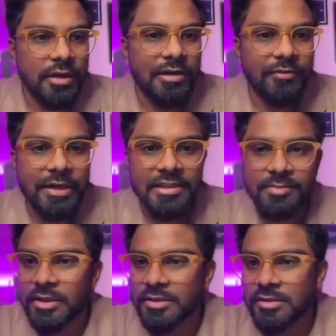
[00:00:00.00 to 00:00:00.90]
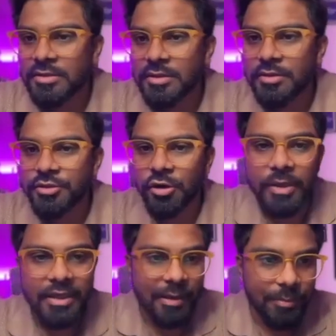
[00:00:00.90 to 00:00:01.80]
Advantage Plus
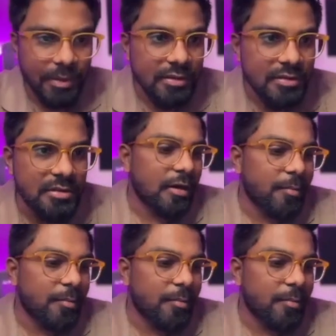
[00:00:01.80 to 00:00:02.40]
shopping campaigns.